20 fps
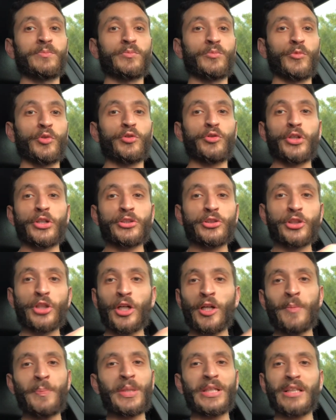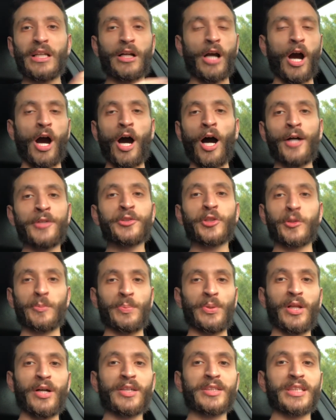there's going to be like 100
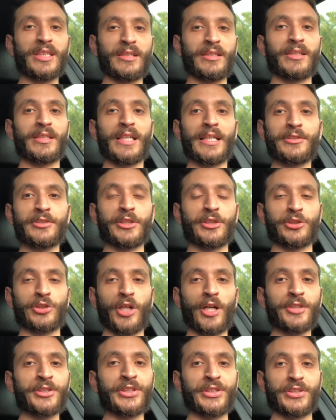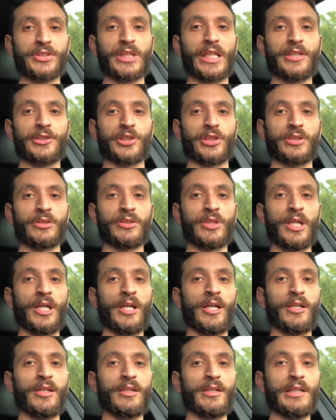plugs at an electric charging station.
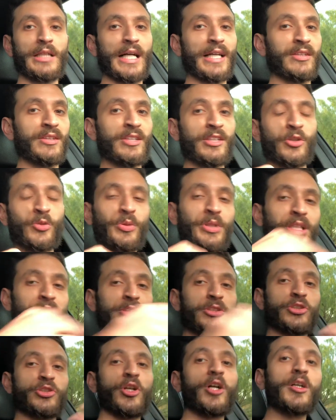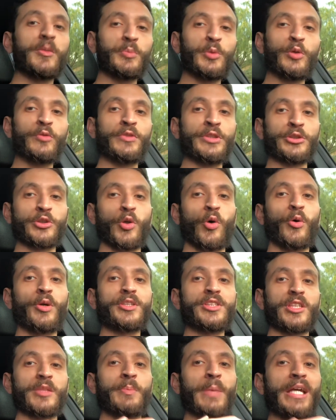I think we need to start moving
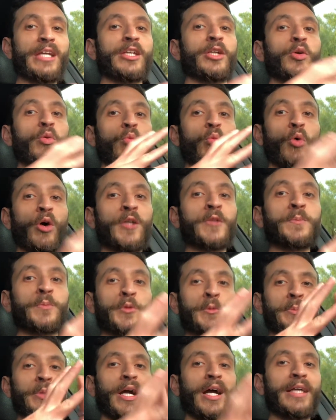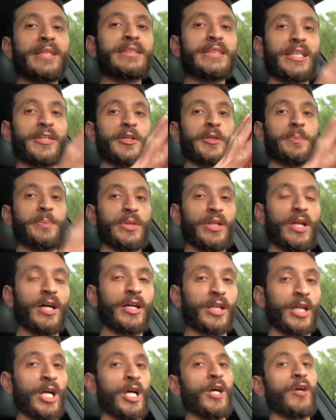towards and making one proprietary
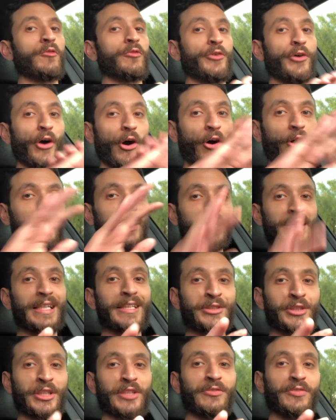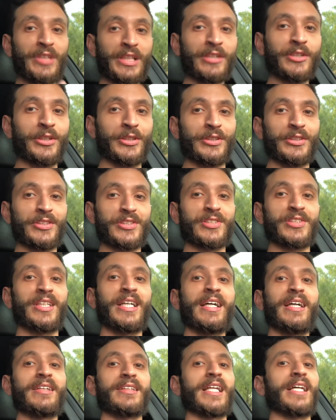plug for all electric vehicles
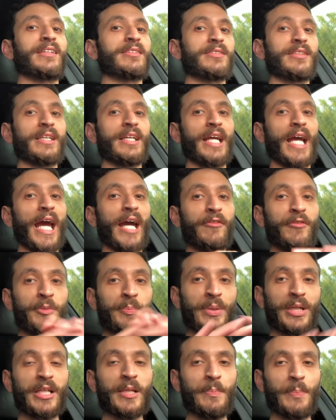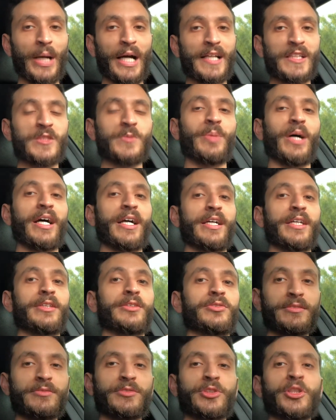that everybody abides by
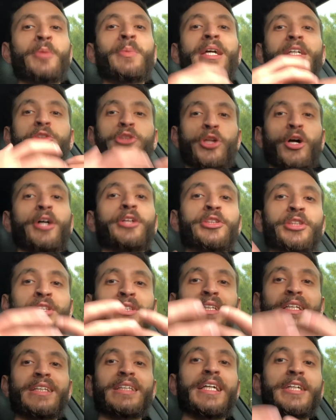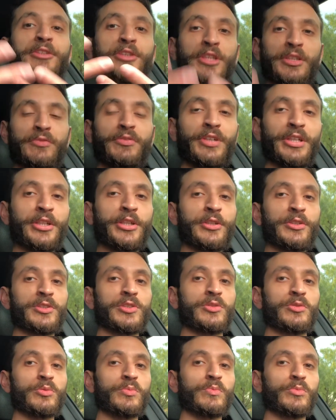to make charging the electric
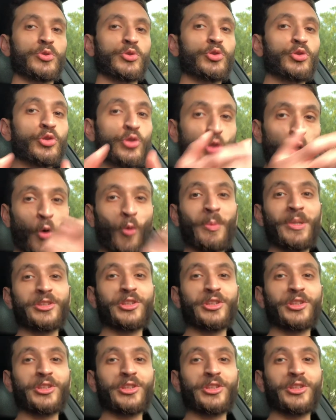vehicles so much